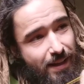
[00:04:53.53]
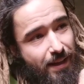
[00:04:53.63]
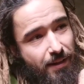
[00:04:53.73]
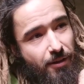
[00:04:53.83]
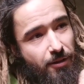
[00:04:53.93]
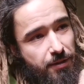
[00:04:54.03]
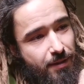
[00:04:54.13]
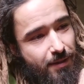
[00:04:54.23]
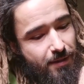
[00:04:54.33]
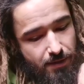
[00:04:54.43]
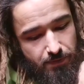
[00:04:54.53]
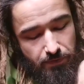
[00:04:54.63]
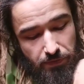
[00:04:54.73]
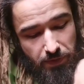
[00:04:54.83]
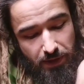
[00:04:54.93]
and not
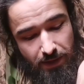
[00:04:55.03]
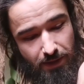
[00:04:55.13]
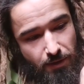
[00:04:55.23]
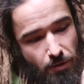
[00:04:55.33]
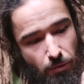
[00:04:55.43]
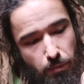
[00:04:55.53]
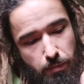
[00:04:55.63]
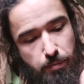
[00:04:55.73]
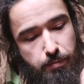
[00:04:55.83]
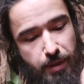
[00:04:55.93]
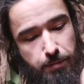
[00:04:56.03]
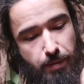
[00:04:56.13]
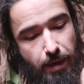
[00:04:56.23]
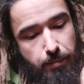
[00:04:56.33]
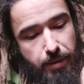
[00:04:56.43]
go bit
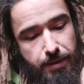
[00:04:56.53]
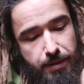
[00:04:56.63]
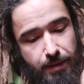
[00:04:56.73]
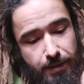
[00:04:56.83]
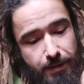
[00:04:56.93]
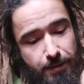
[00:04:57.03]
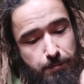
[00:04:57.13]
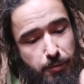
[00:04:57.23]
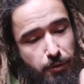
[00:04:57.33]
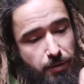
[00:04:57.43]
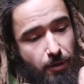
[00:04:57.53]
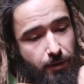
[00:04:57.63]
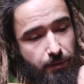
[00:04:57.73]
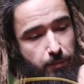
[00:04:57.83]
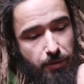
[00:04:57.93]
by bit and put
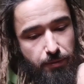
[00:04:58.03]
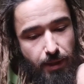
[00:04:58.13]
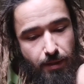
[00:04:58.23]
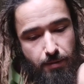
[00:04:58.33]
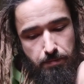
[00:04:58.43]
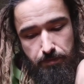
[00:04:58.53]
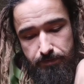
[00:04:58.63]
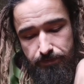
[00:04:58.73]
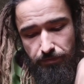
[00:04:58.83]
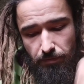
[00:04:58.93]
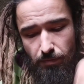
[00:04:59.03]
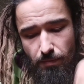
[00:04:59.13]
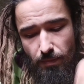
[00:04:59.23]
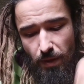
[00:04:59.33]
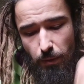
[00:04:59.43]
knots between them,
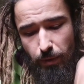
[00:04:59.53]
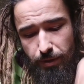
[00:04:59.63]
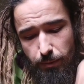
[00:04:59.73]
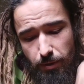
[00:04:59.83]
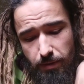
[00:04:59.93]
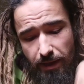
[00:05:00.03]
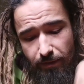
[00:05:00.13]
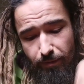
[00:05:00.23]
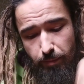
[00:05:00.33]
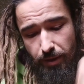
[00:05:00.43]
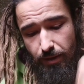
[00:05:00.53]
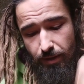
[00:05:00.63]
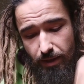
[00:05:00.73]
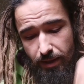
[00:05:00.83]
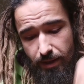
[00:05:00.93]
which would have been